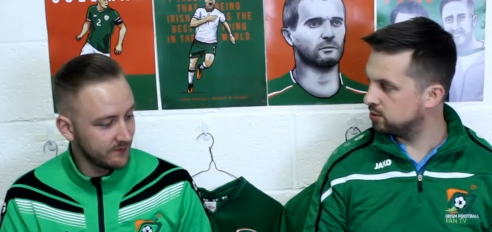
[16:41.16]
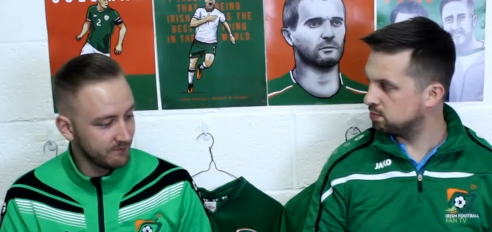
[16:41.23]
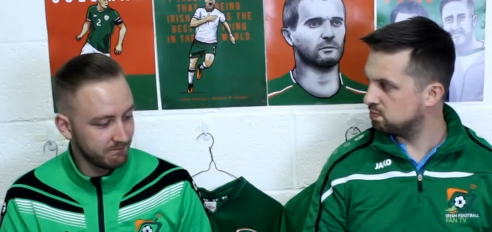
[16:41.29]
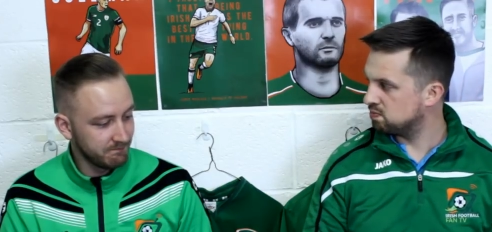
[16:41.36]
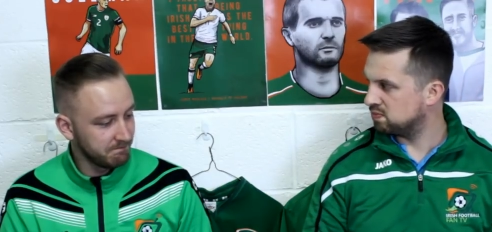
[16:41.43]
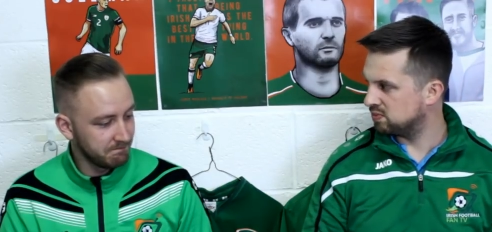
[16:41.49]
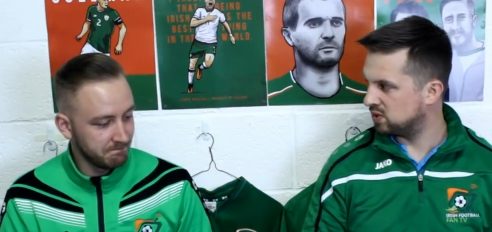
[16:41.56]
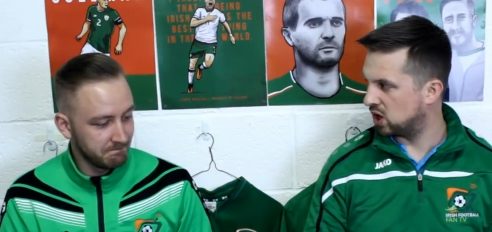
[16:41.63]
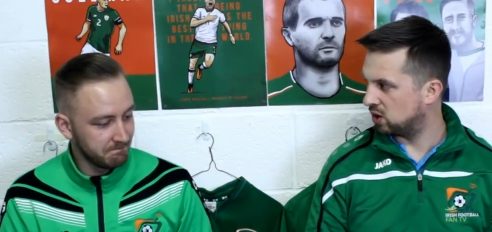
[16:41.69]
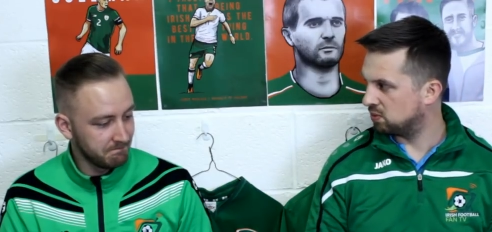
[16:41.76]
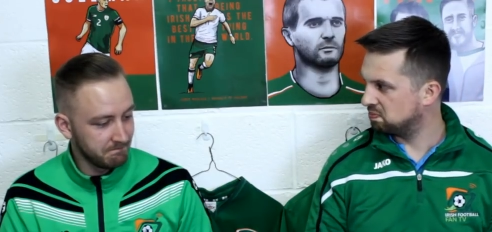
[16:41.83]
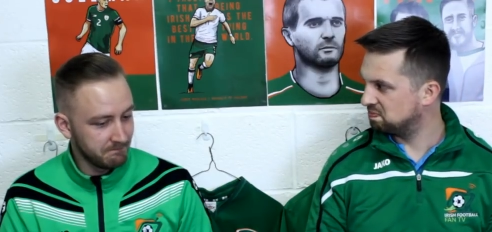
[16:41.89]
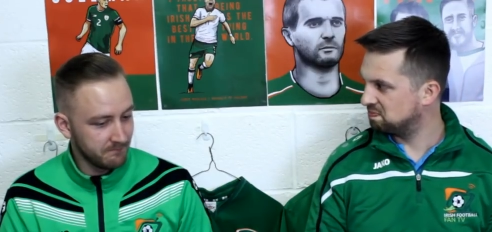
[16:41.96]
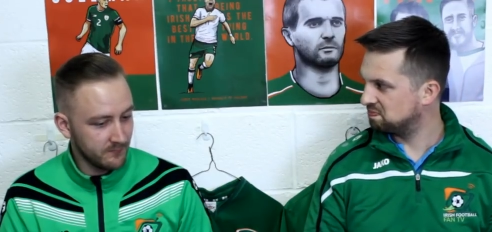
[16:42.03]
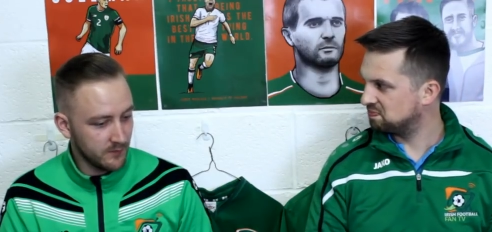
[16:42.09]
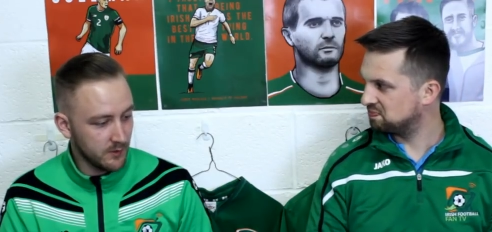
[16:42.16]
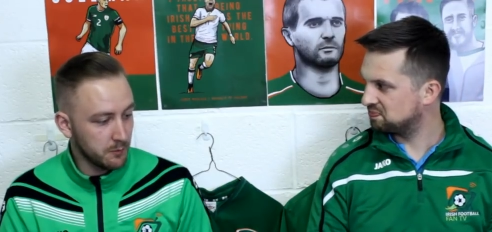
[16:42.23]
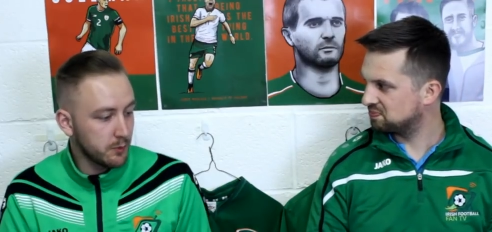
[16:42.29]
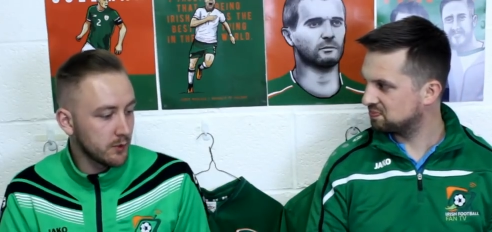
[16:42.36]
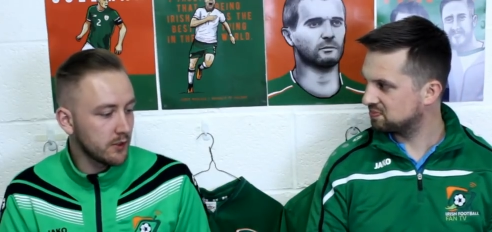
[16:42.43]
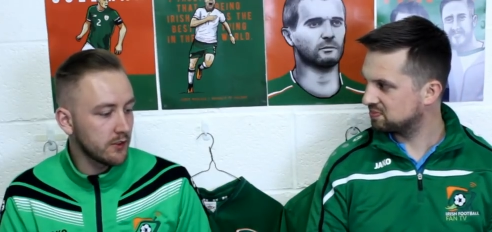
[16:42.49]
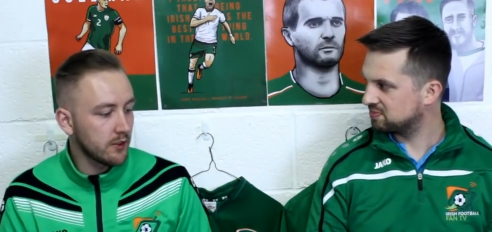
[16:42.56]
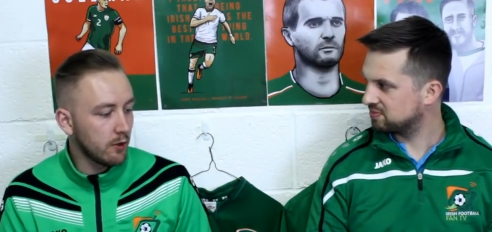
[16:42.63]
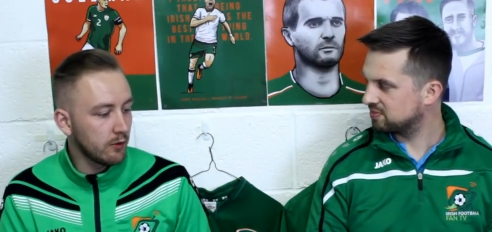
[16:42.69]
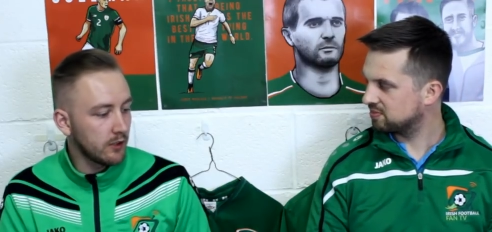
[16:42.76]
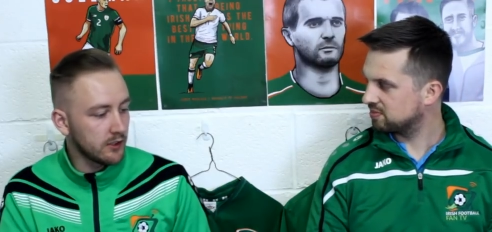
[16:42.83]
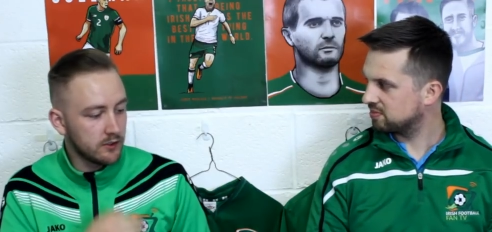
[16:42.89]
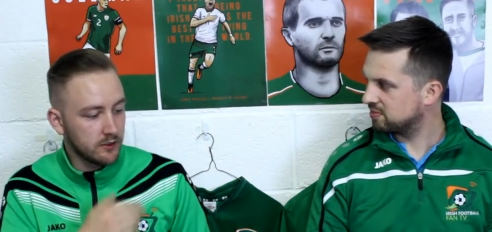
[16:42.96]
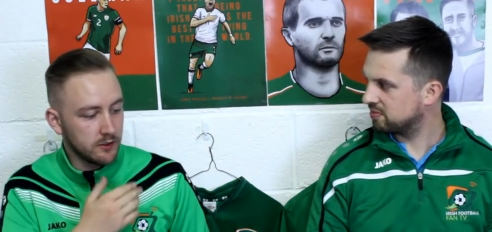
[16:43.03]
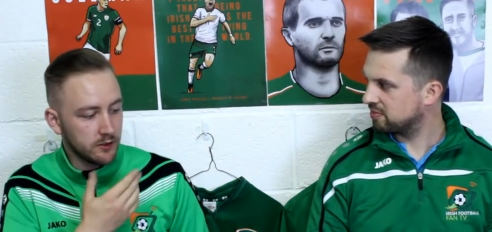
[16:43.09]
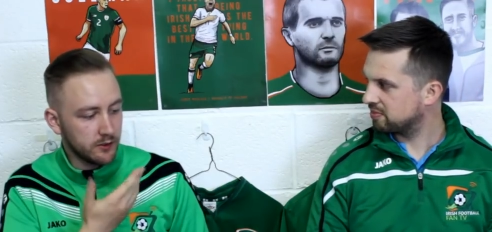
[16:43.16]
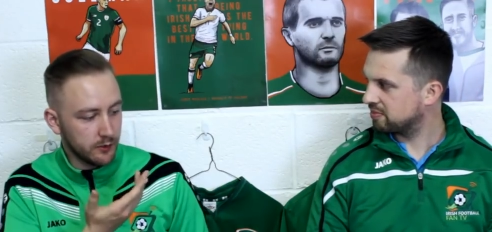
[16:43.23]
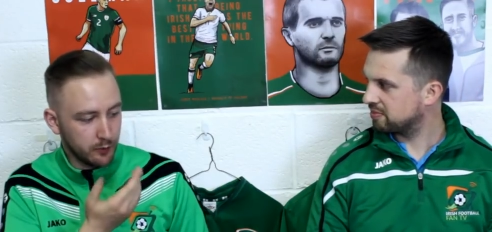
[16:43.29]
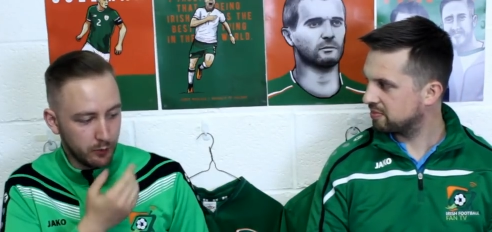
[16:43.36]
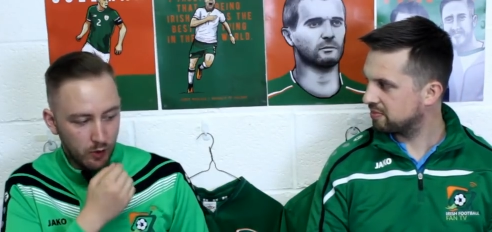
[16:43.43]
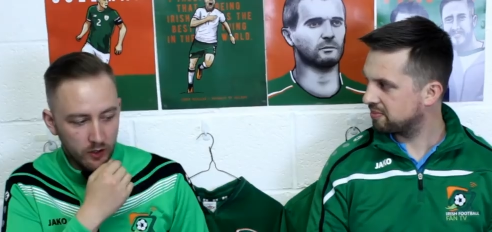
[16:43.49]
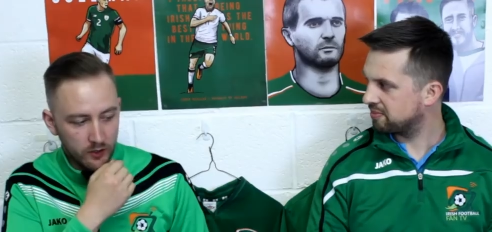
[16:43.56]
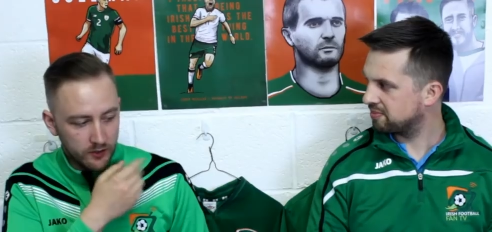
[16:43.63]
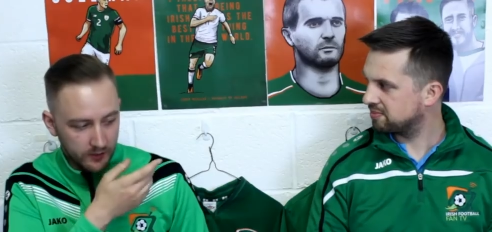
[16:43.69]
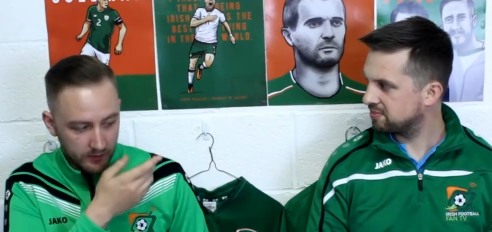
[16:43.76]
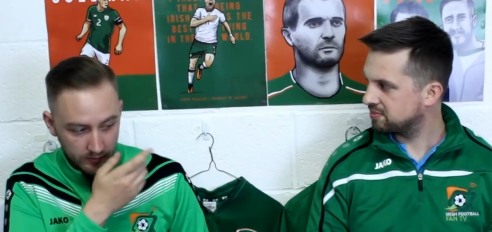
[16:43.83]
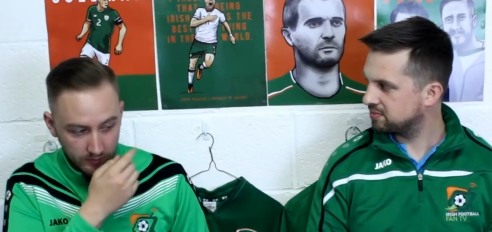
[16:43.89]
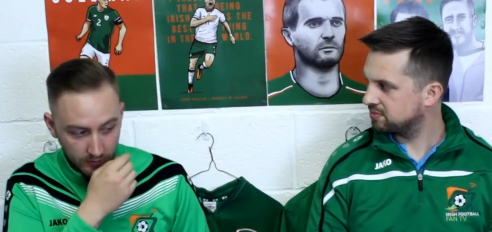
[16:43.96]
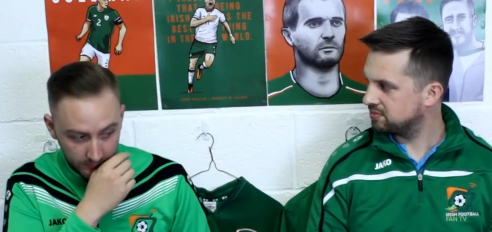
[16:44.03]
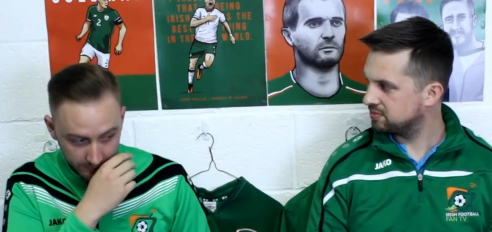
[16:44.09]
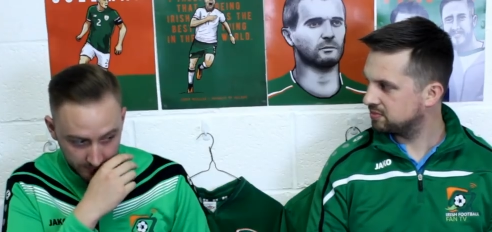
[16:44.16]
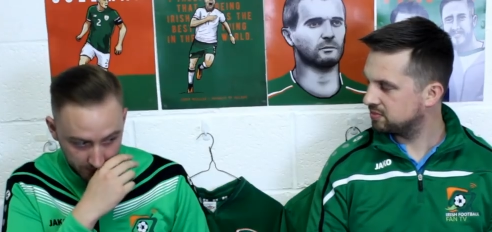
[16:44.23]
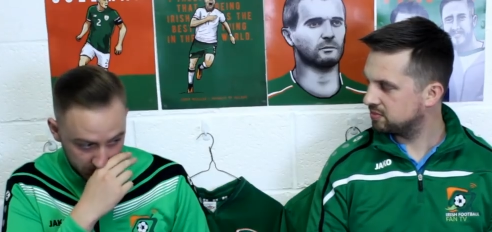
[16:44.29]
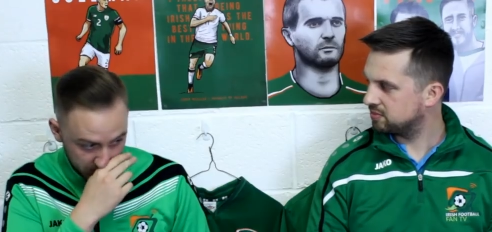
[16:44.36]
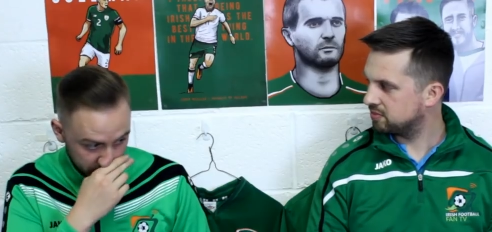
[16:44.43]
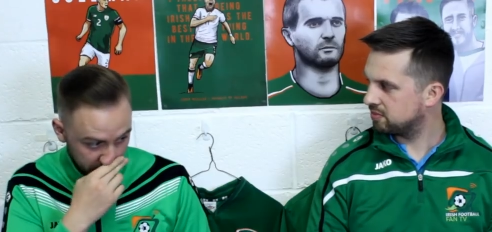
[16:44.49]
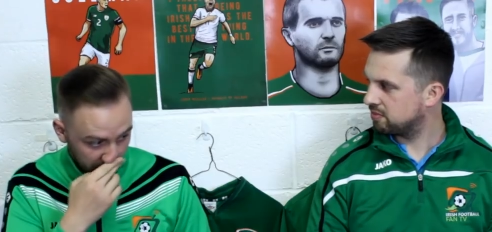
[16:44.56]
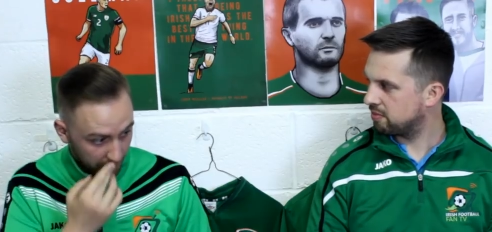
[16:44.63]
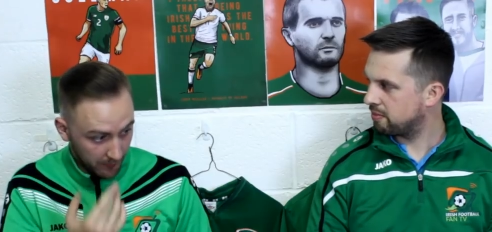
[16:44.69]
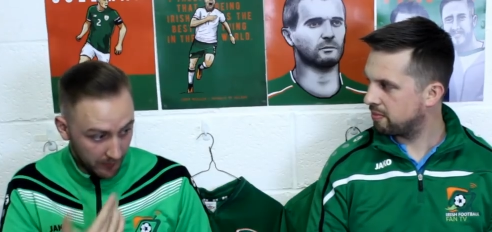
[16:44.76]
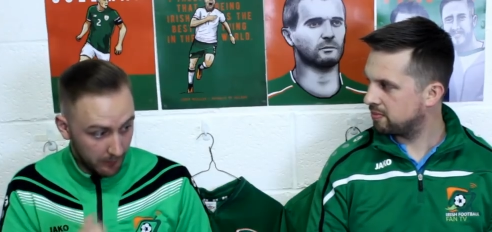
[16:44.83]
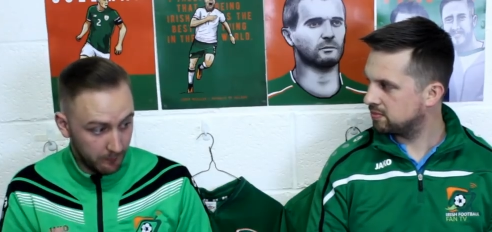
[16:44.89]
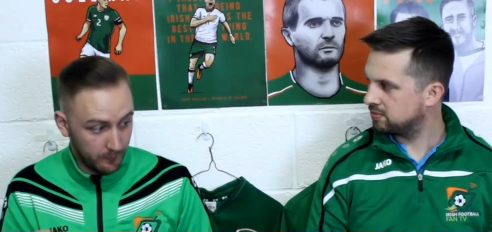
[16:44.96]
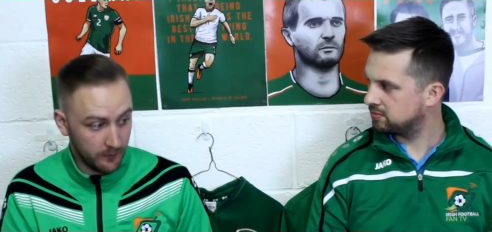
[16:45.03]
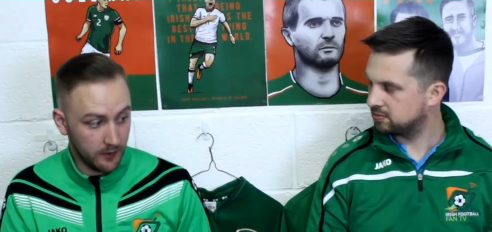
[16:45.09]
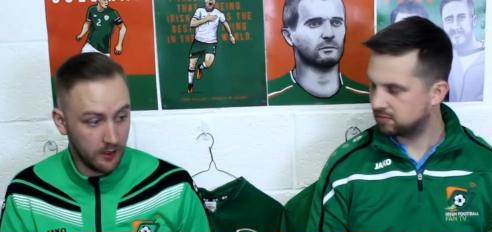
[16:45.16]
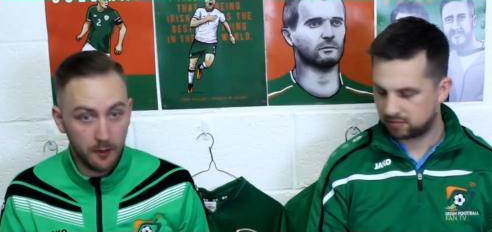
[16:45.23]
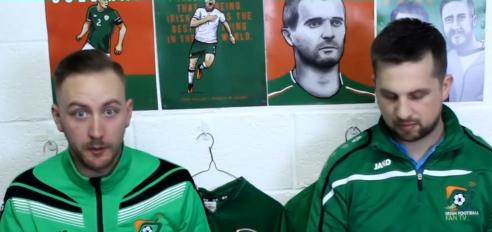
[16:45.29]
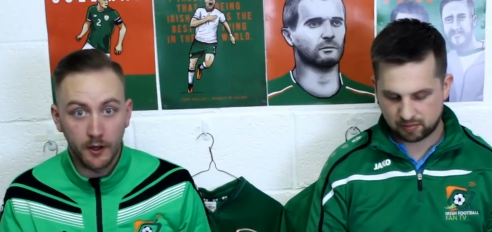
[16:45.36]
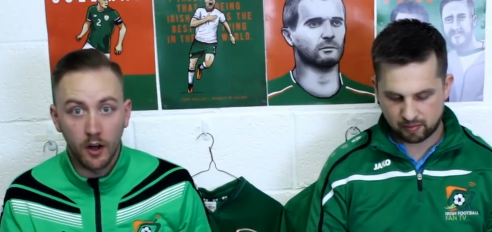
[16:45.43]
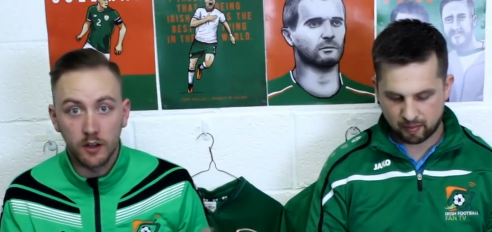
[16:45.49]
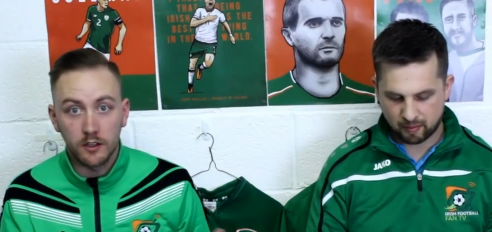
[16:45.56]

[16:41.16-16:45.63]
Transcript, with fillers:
Speaker 1: you? No. But there's no real there's a surprise. Like, I, I didn't, I'm, I'm going to be